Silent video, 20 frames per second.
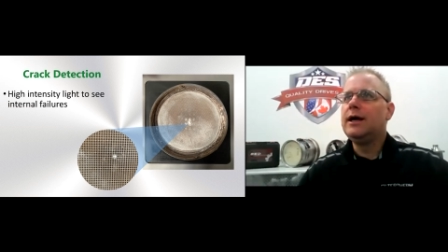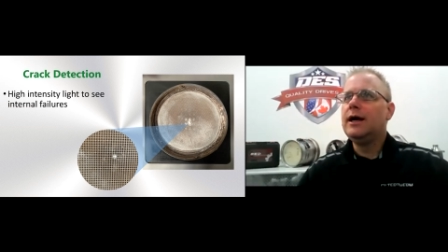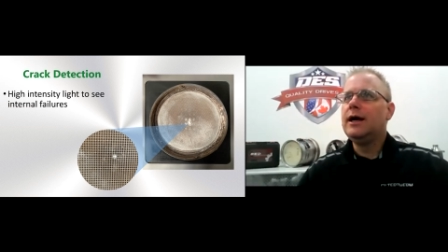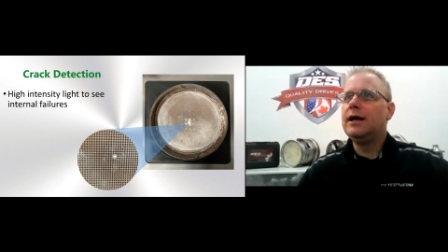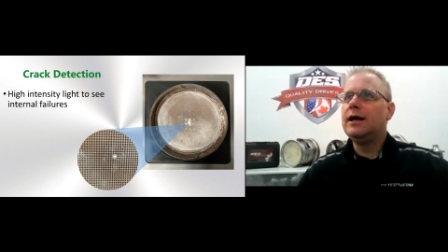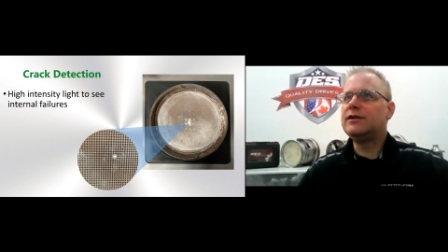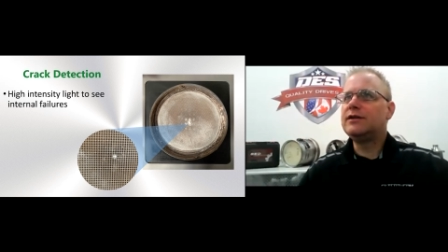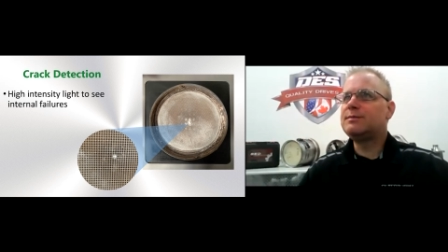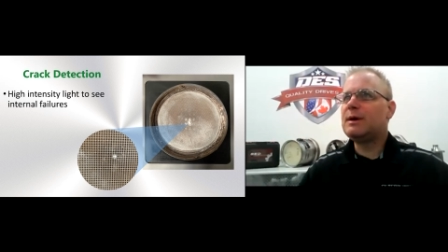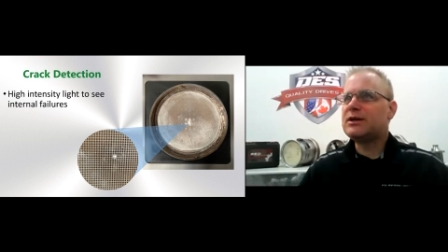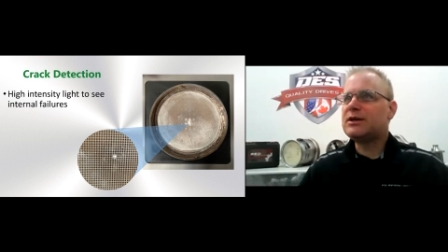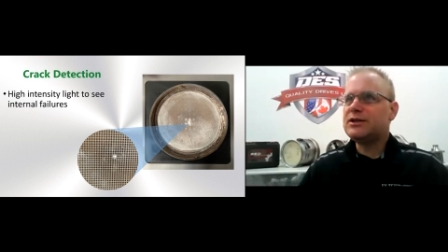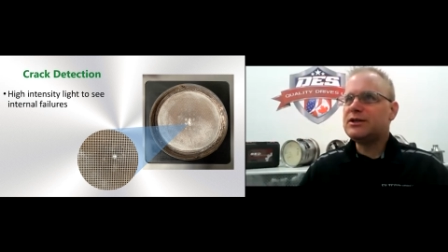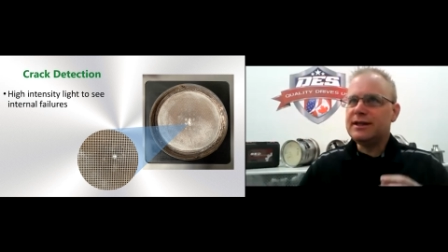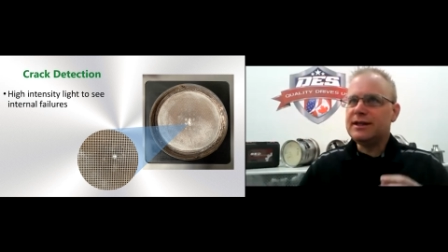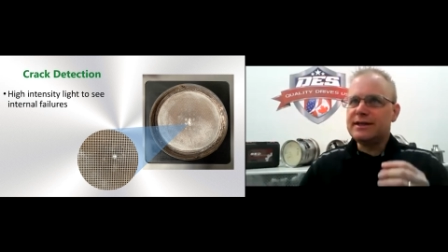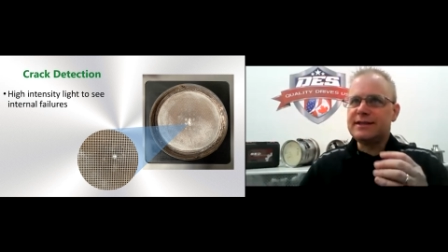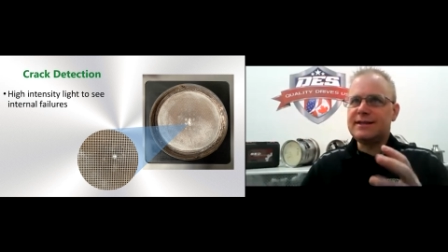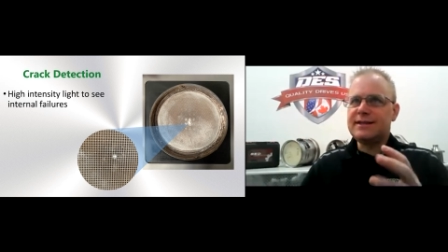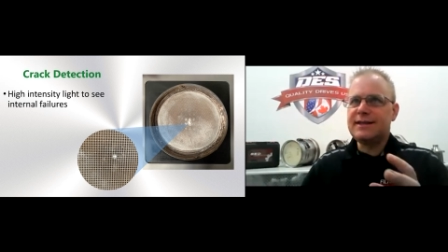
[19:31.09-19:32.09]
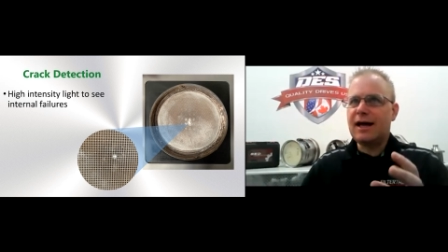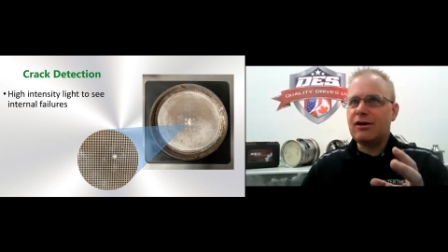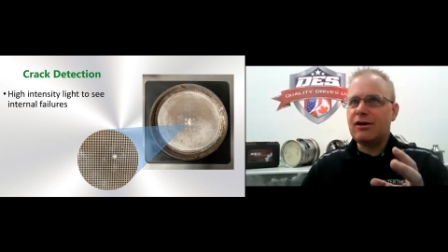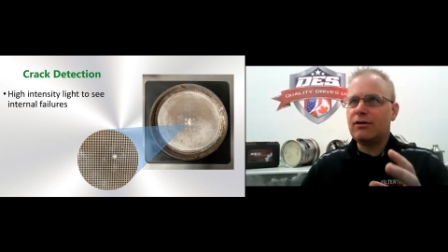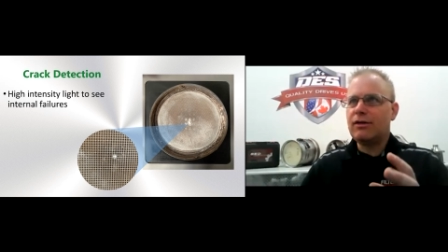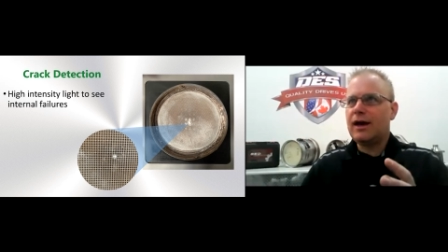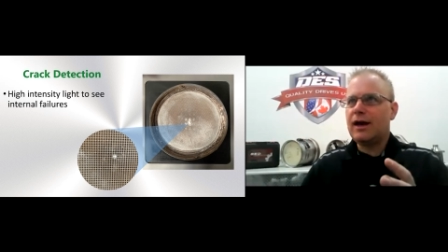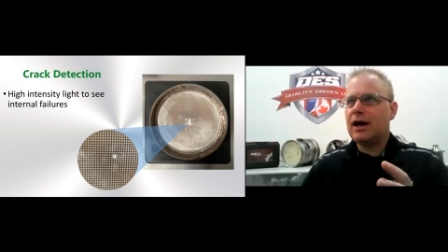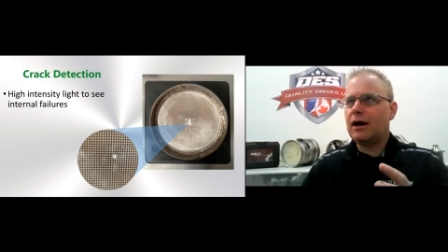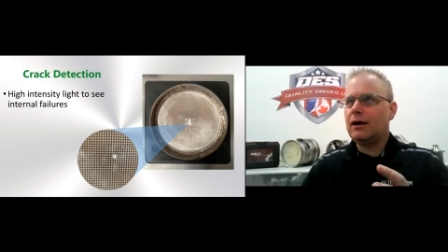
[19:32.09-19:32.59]
and especially in the center
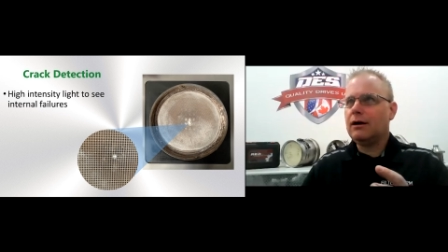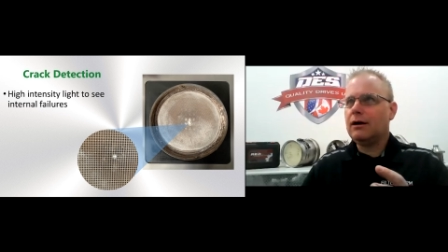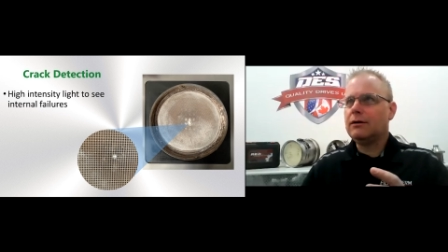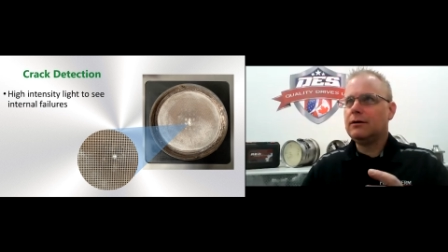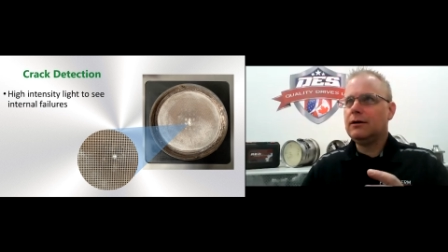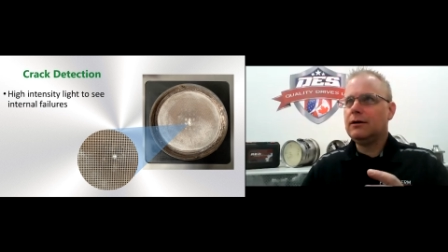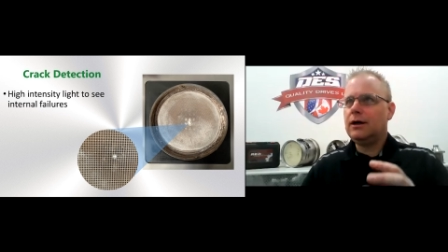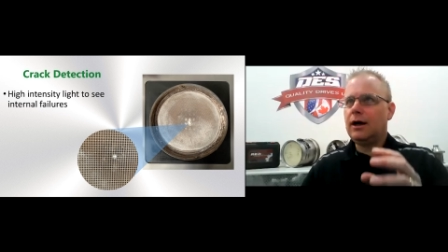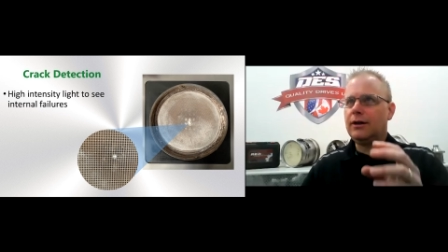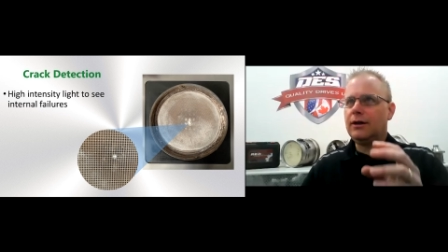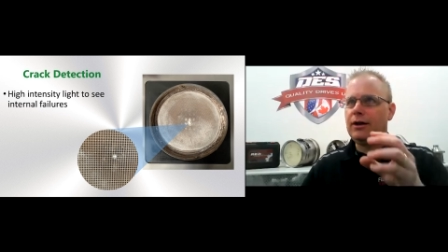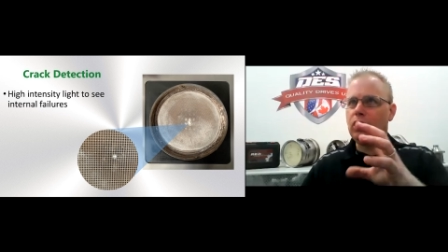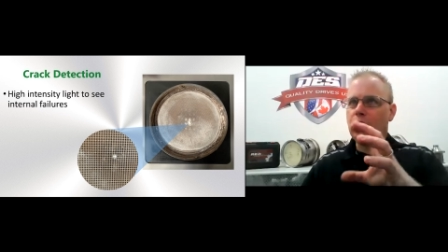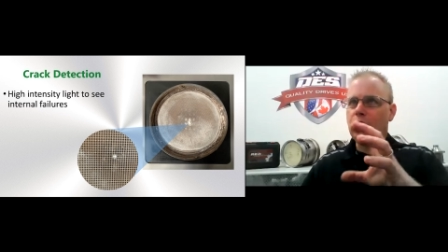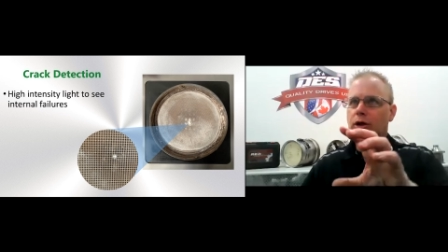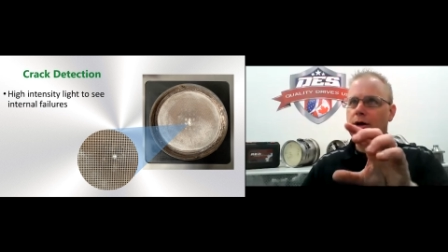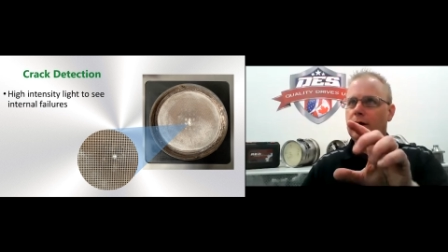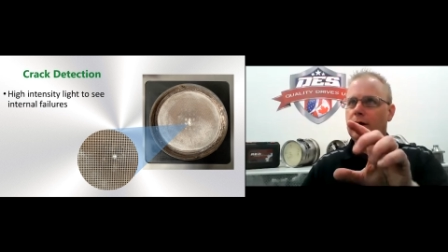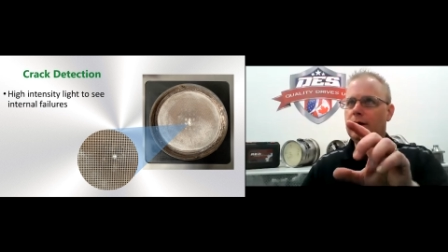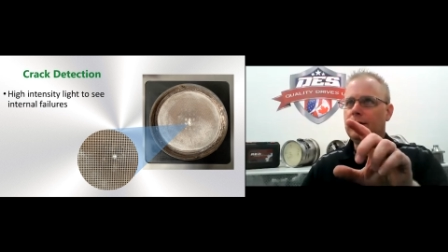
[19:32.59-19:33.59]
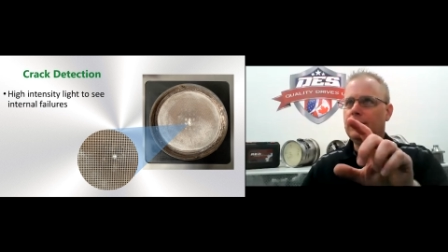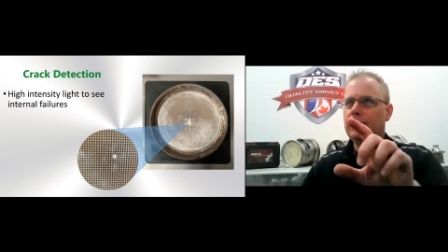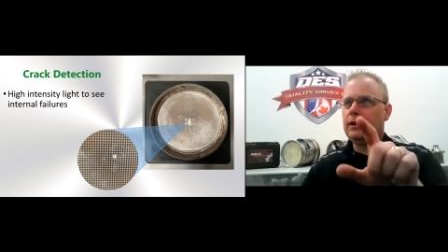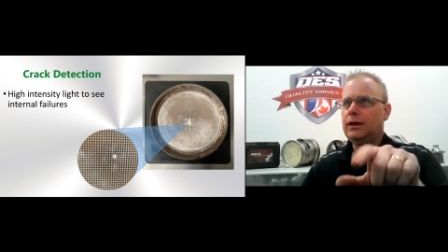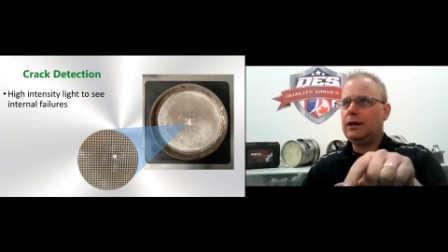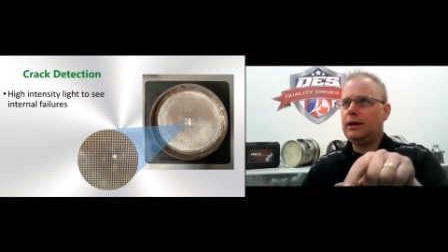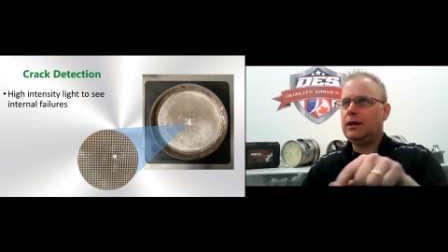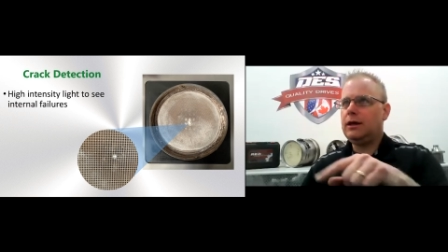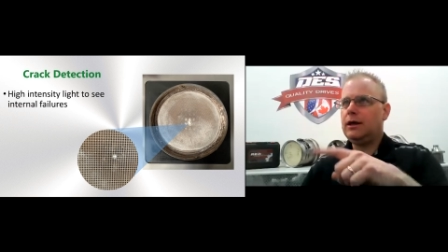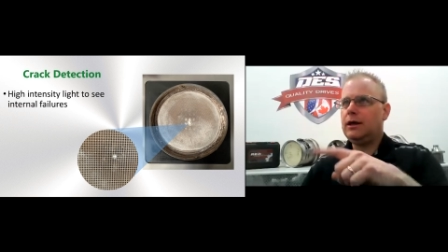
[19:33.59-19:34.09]
there on
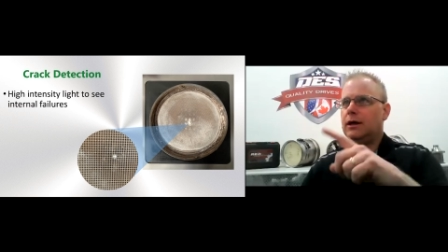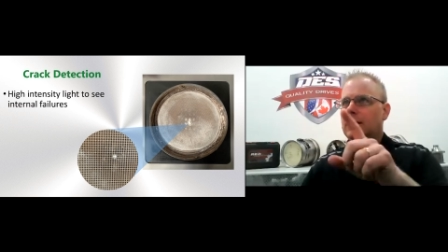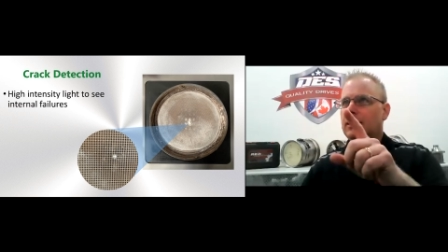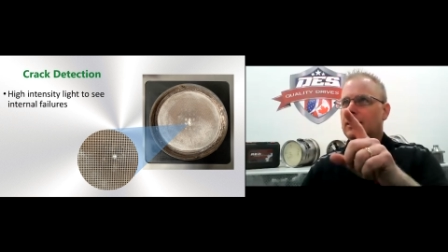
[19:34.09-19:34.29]
the